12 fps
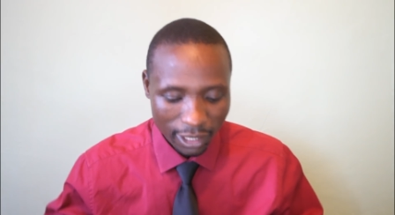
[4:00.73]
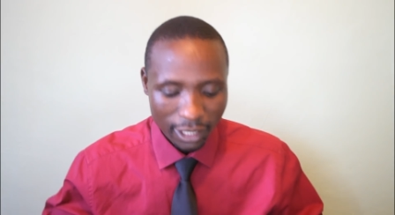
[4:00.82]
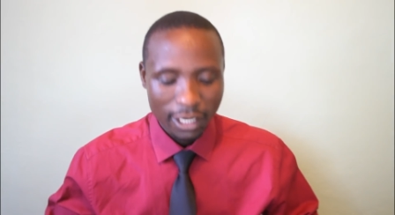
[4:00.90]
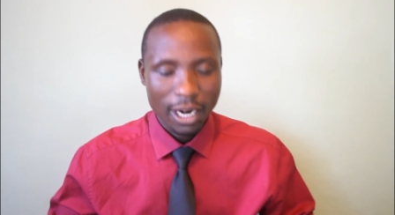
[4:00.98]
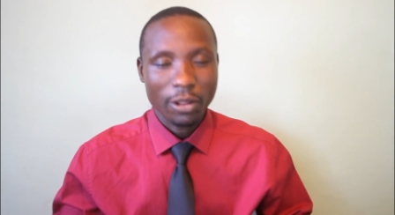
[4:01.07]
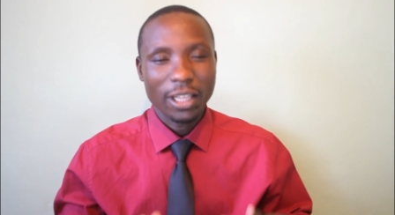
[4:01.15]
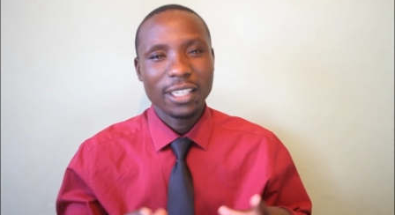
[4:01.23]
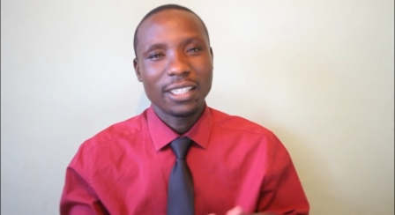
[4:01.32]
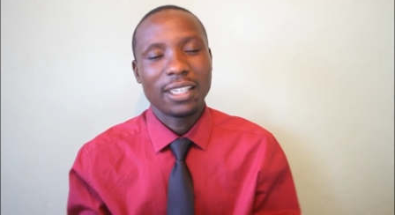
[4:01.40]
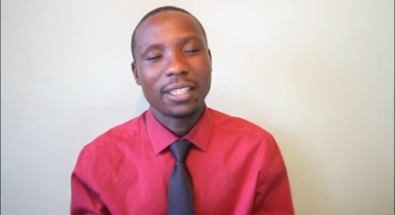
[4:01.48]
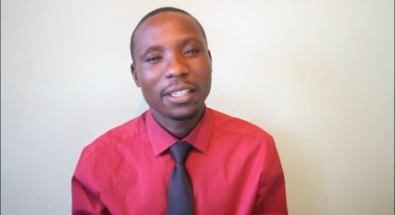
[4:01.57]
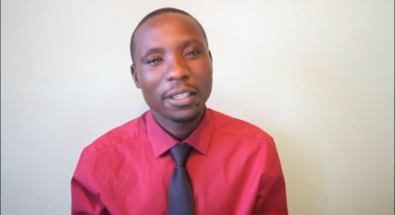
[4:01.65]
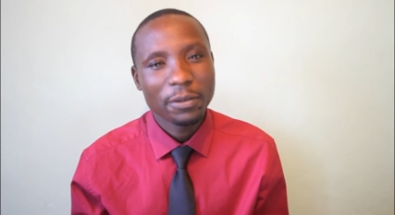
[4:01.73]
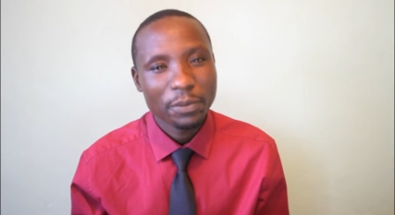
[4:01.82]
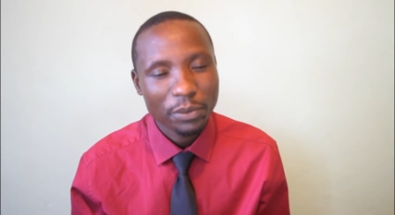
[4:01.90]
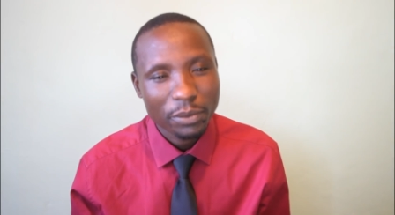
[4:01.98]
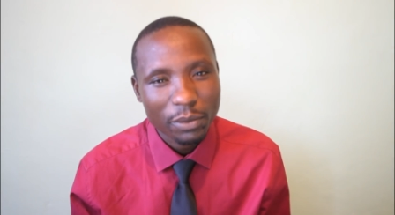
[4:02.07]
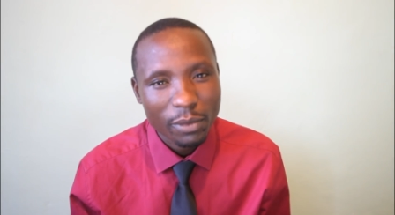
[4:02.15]
Now that is it.
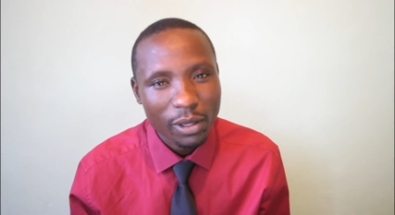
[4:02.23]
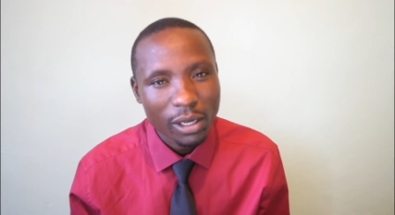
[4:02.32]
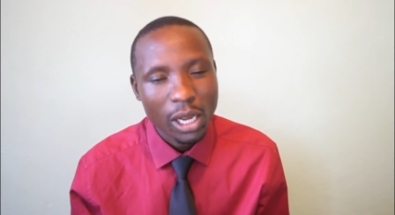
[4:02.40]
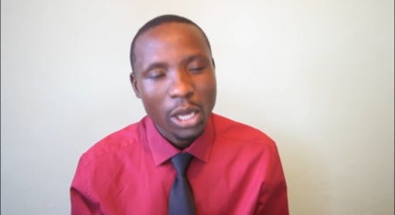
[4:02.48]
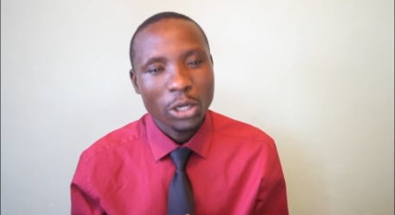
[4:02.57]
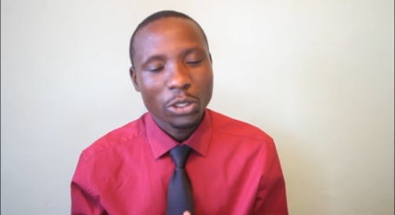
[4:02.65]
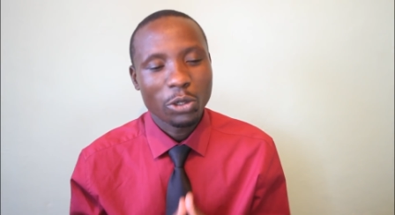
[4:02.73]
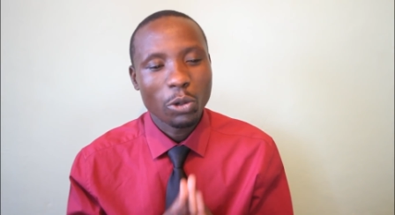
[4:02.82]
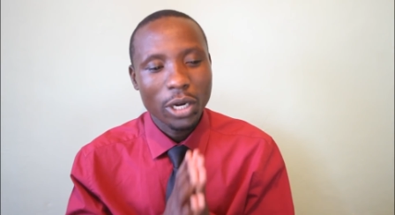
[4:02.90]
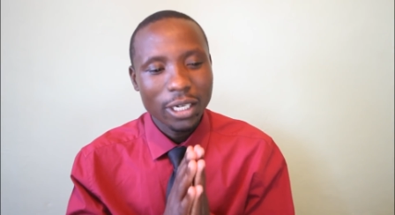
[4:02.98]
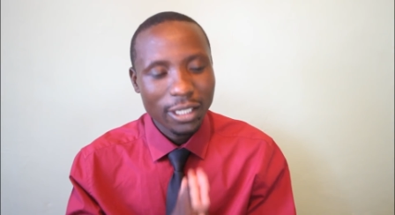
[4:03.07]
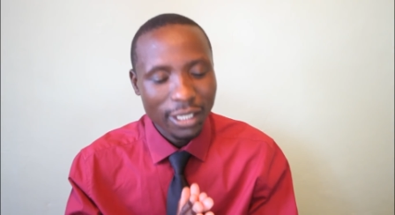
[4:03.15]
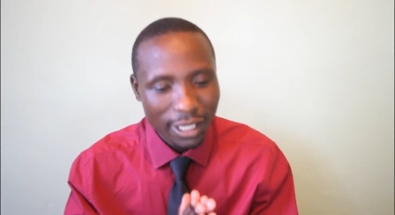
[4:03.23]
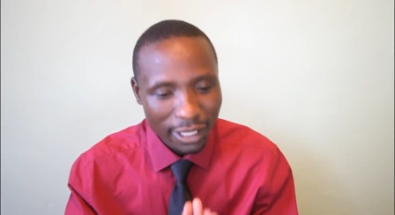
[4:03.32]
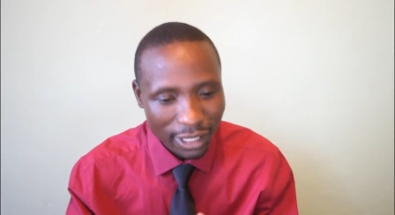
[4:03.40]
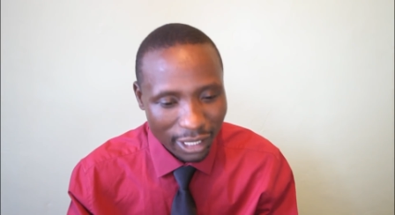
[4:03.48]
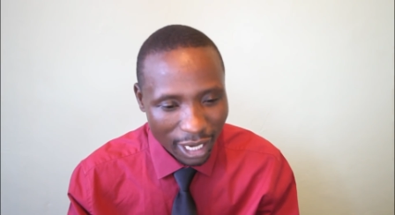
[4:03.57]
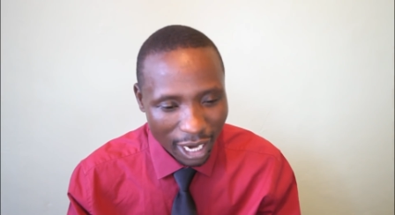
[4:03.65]
So let's
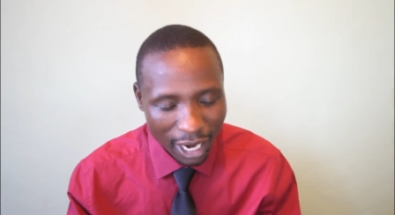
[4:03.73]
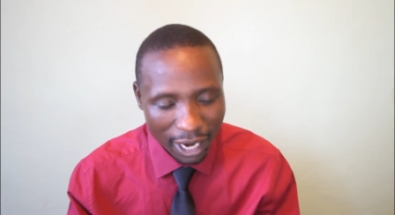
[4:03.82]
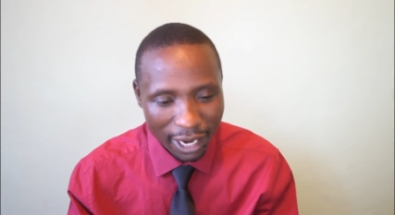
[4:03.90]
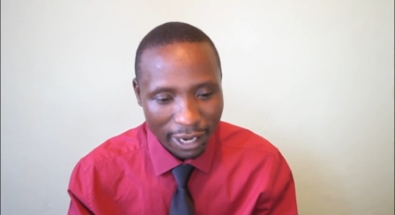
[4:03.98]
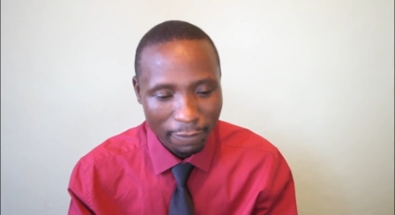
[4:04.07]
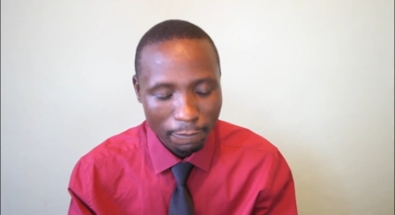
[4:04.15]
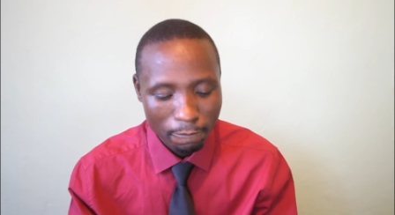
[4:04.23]
just uh,